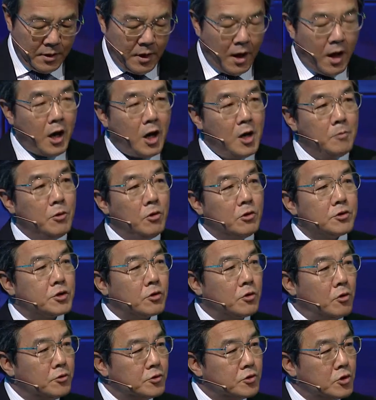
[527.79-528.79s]
IMO's
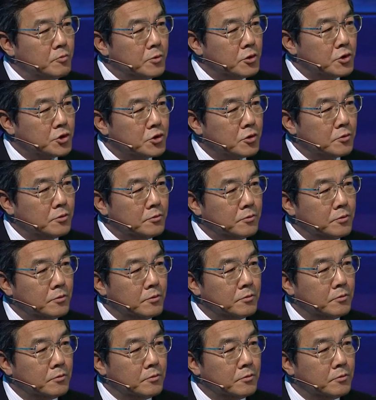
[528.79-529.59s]
contribution